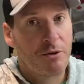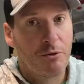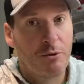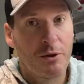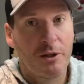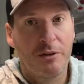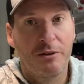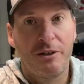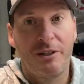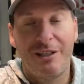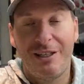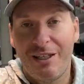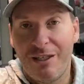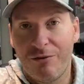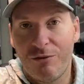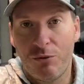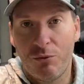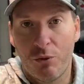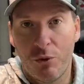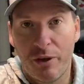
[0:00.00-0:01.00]
quickly,
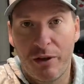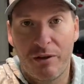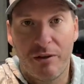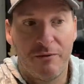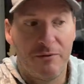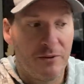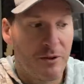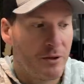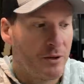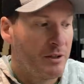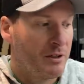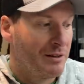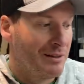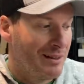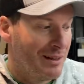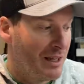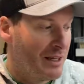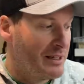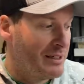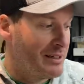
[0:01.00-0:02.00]
even with a very
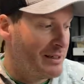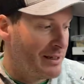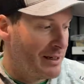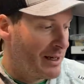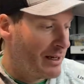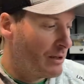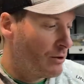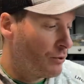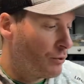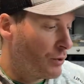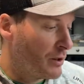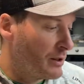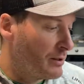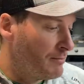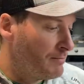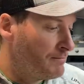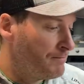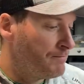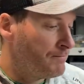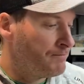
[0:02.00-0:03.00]
light nail weight.
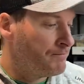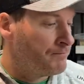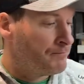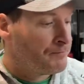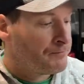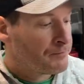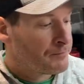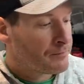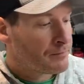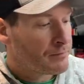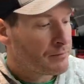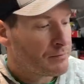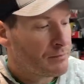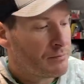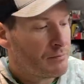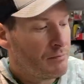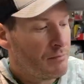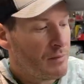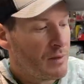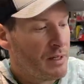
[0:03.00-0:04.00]

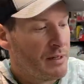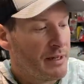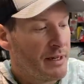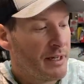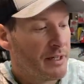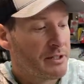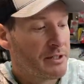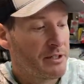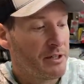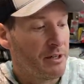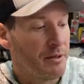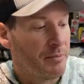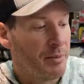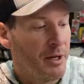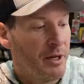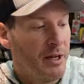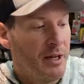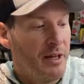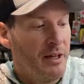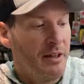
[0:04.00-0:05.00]
Next up,
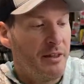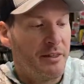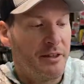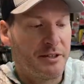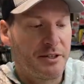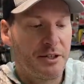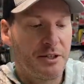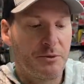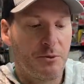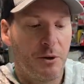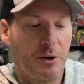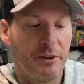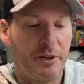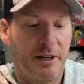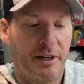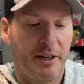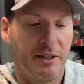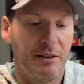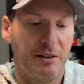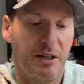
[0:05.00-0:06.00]
this is one
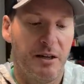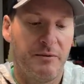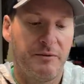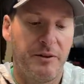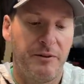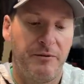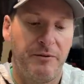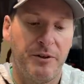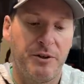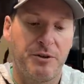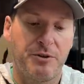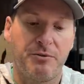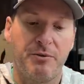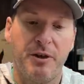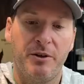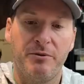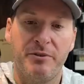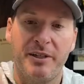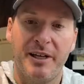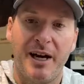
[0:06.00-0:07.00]
that I love to fish
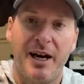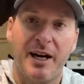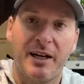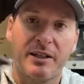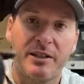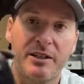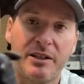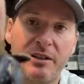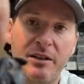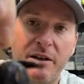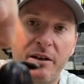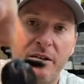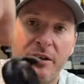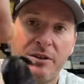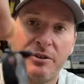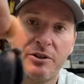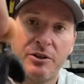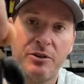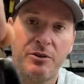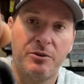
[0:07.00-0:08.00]
around docks.
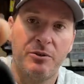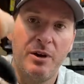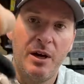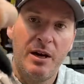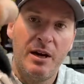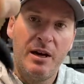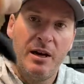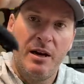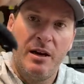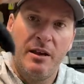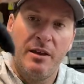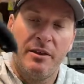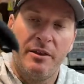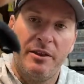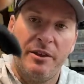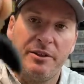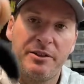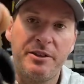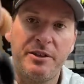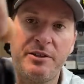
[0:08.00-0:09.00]
So
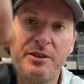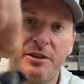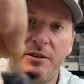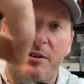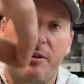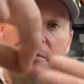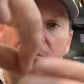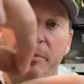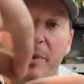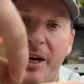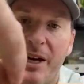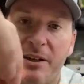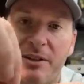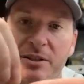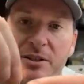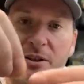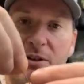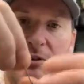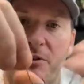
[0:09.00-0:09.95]
this is a max scent